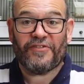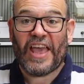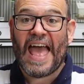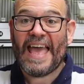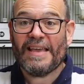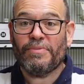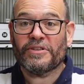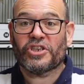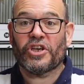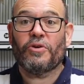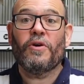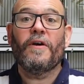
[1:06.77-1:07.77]
If you're able
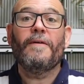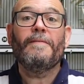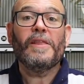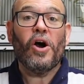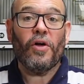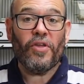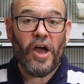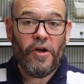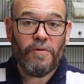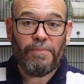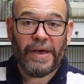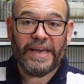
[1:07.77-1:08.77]
to, on the
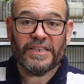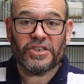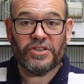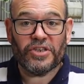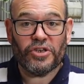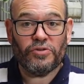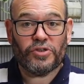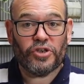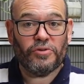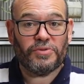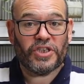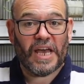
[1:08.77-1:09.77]
homepage of the
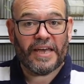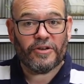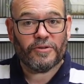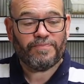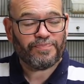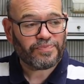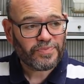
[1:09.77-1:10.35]
YouTube channel,